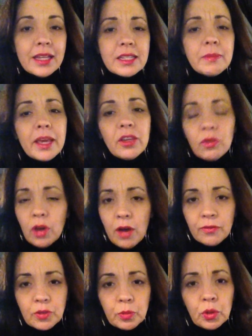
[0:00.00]
to make you
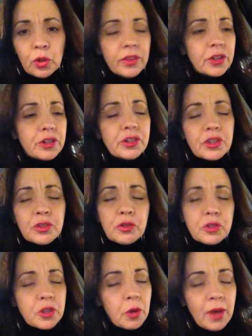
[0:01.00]
comfortable, and the nurses are
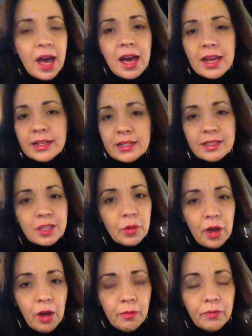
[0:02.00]
so kind and so
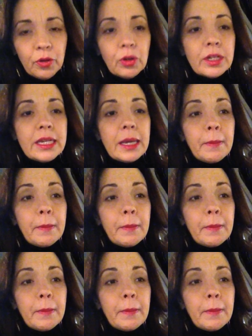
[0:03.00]
helpful.